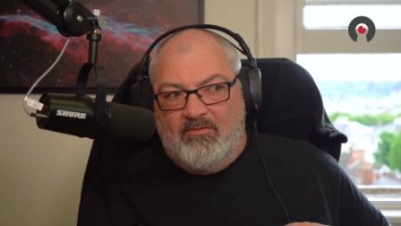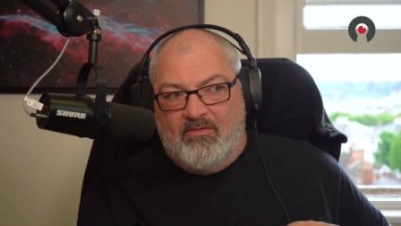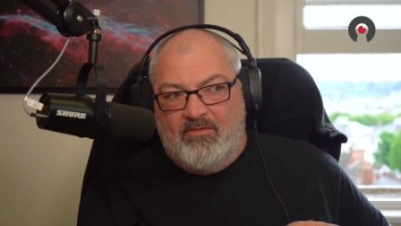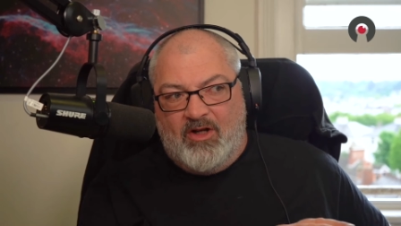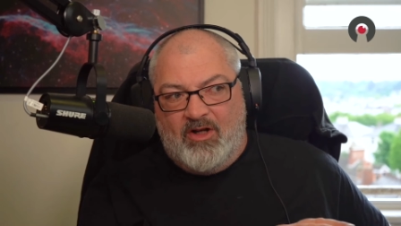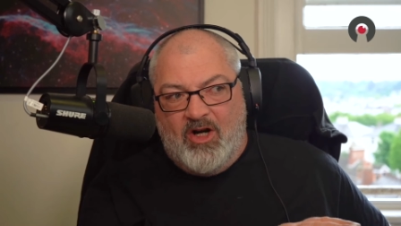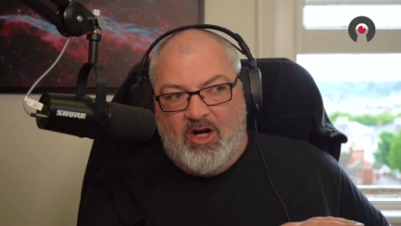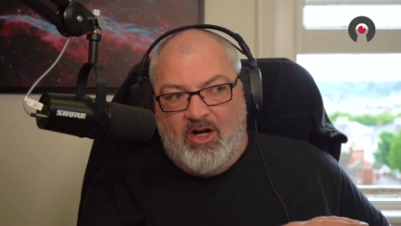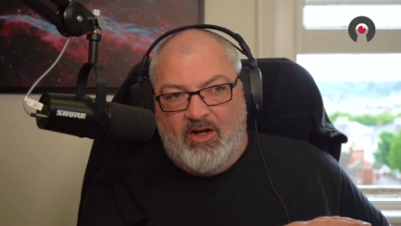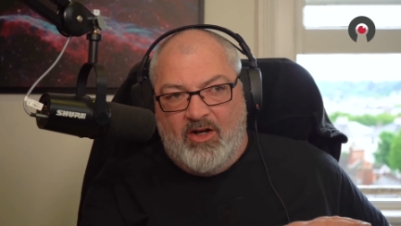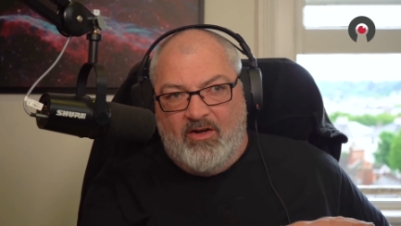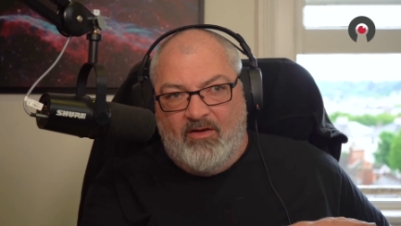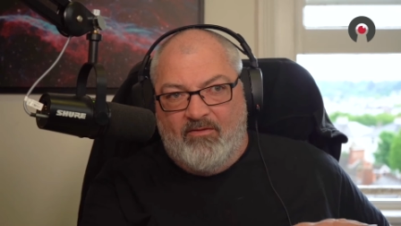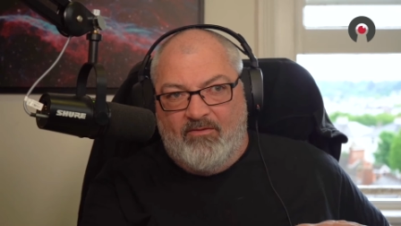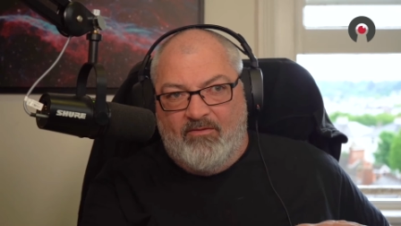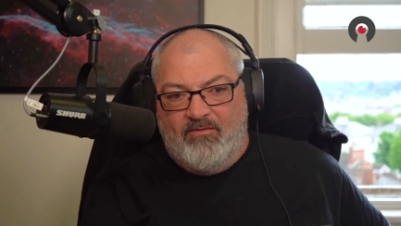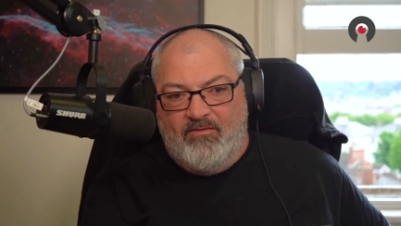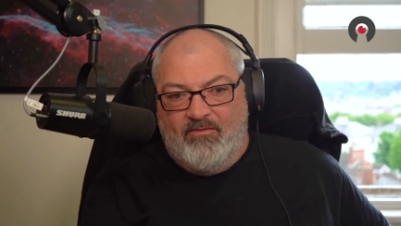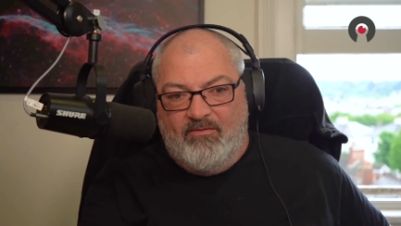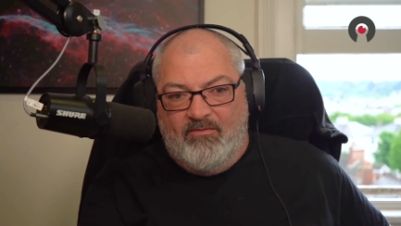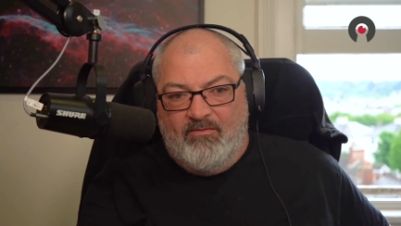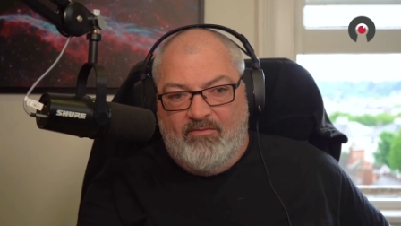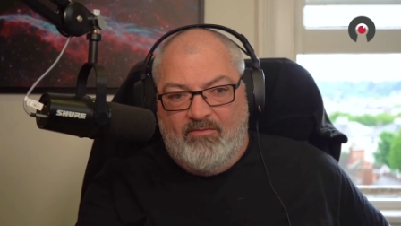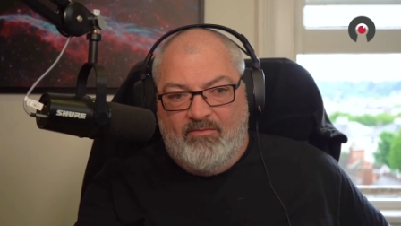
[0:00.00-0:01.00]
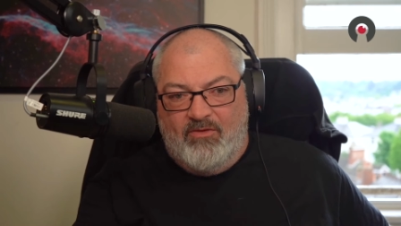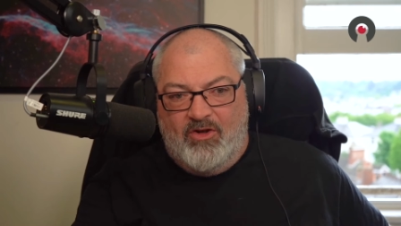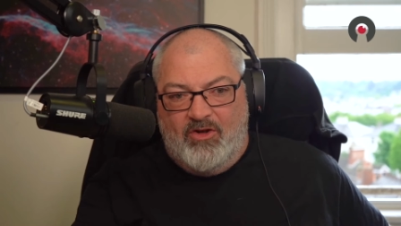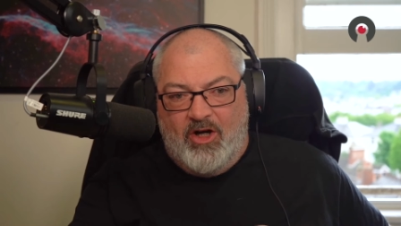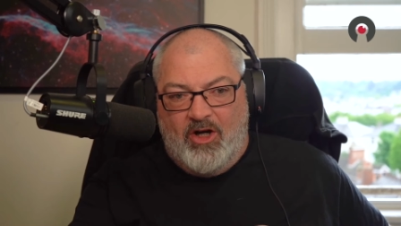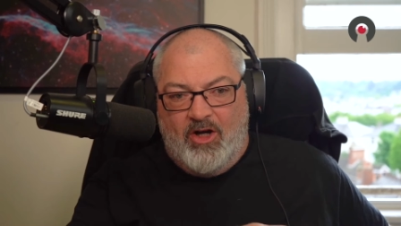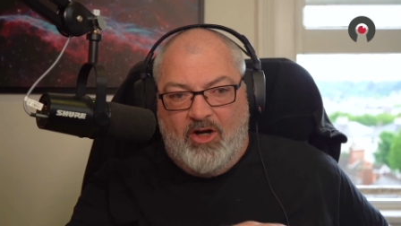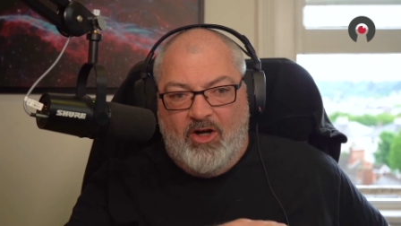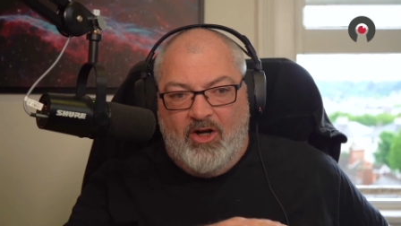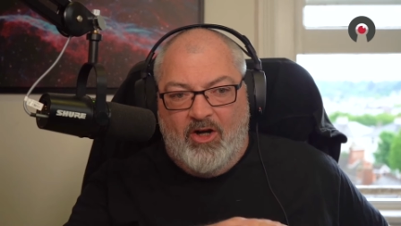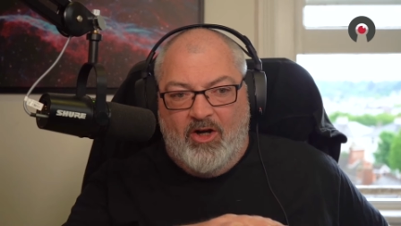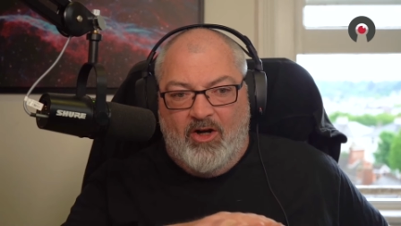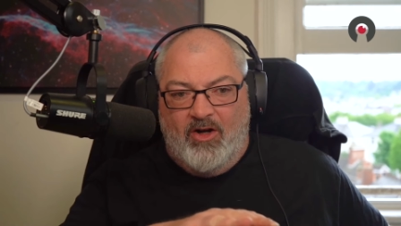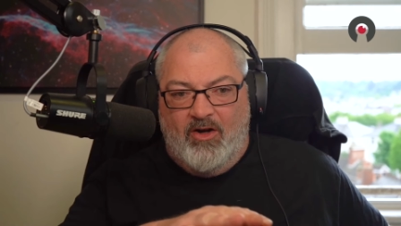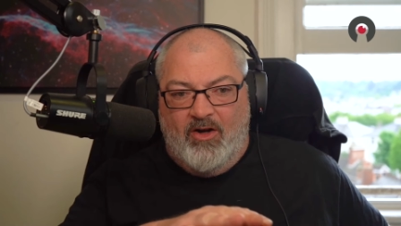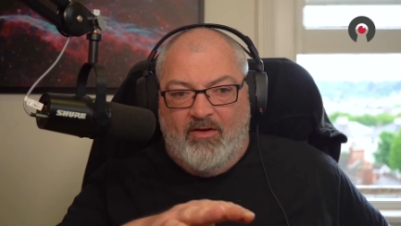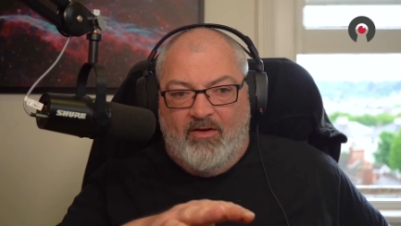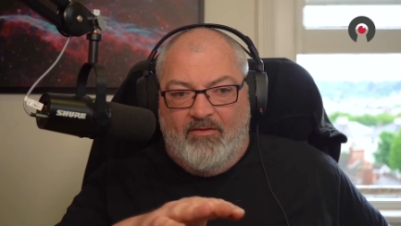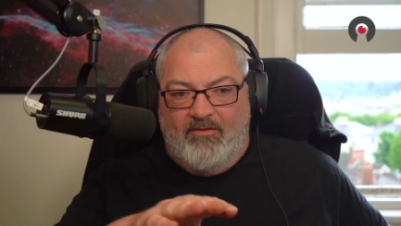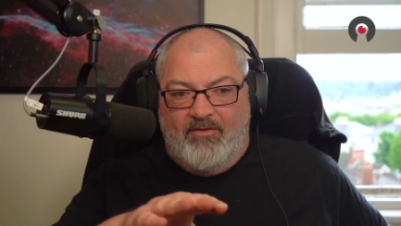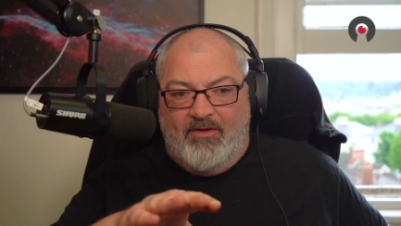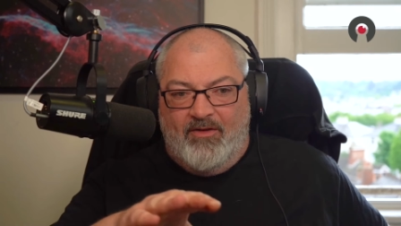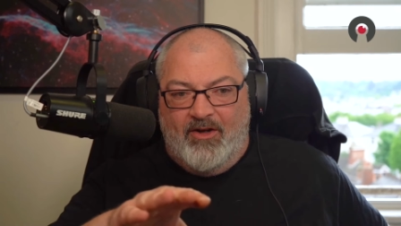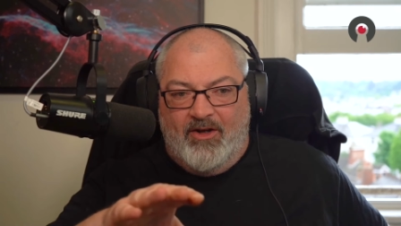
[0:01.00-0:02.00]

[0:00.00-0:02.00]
kind of curve